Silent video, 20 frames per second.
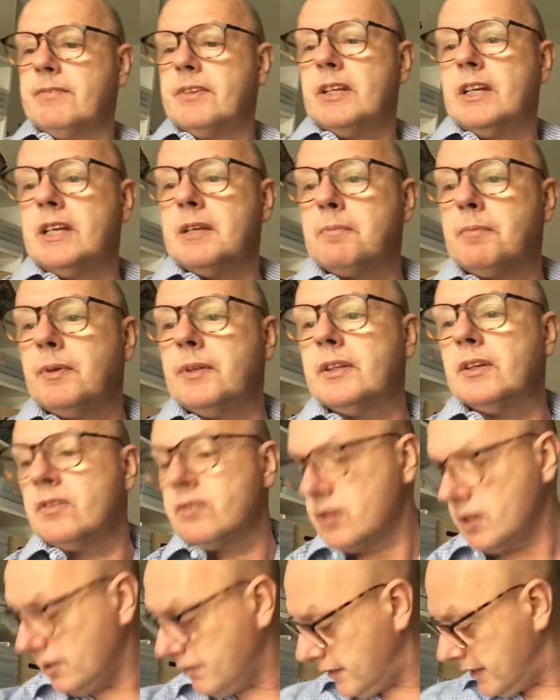Let's put
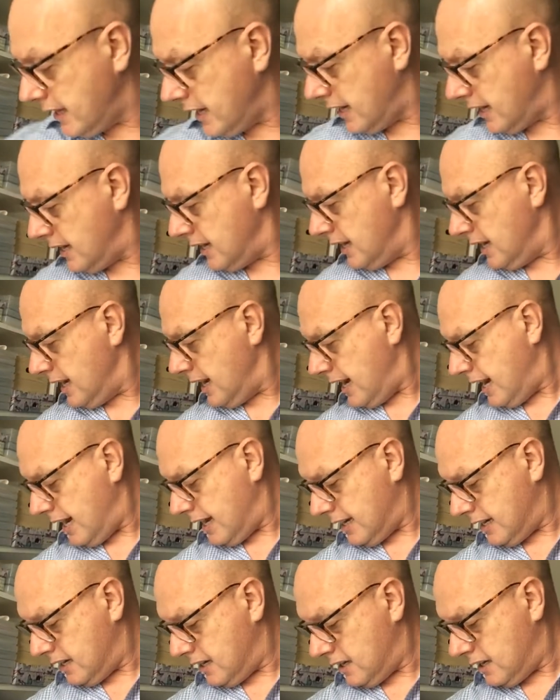those over there.
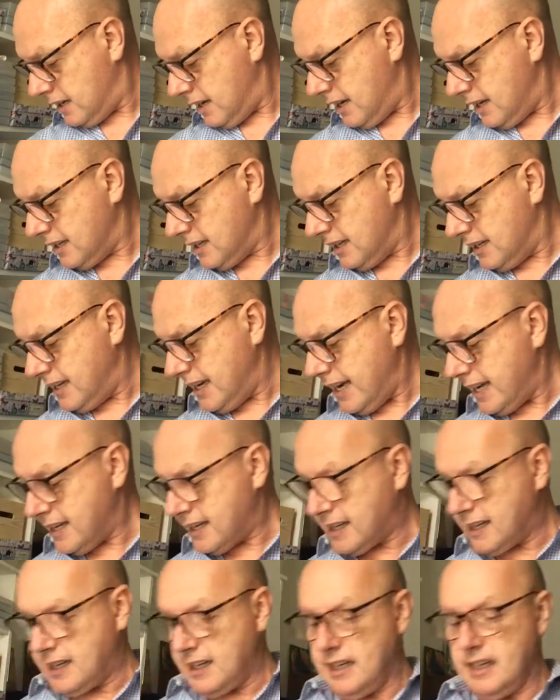And as a
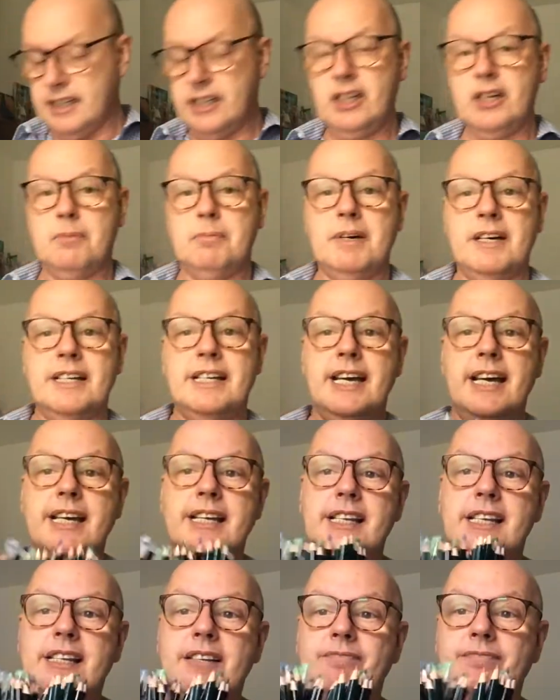desk tidy on my
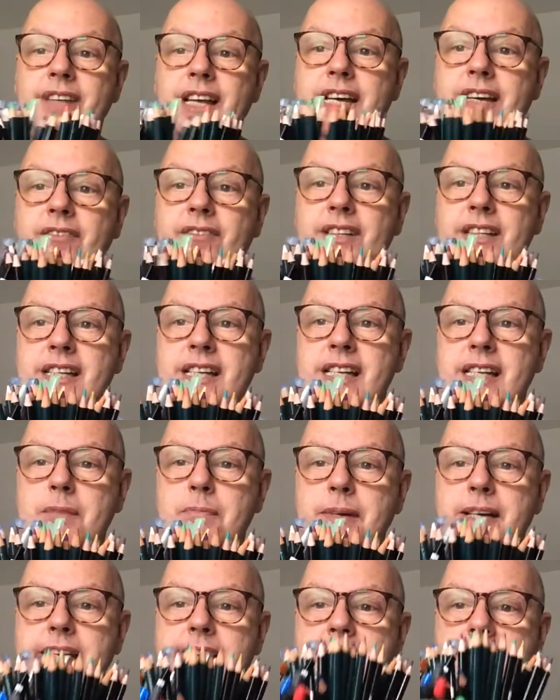desk, yeah, this is
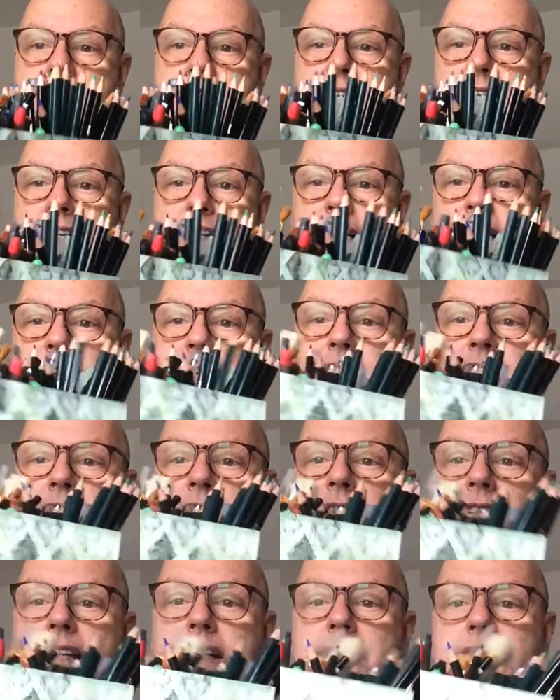my desk tidy.
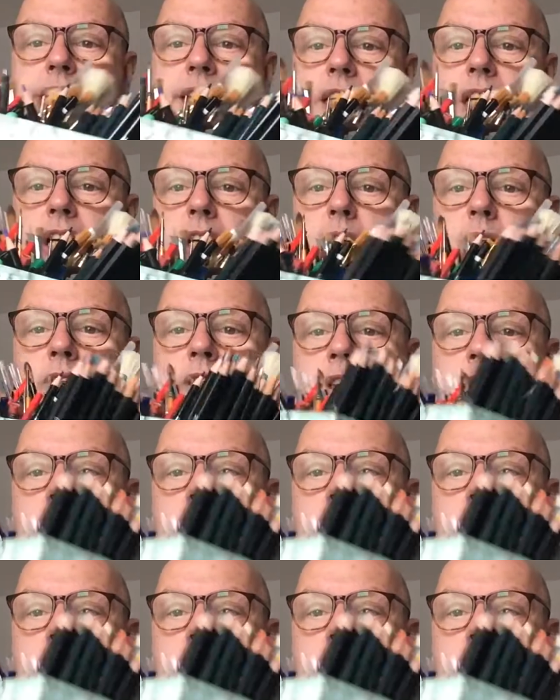There you go.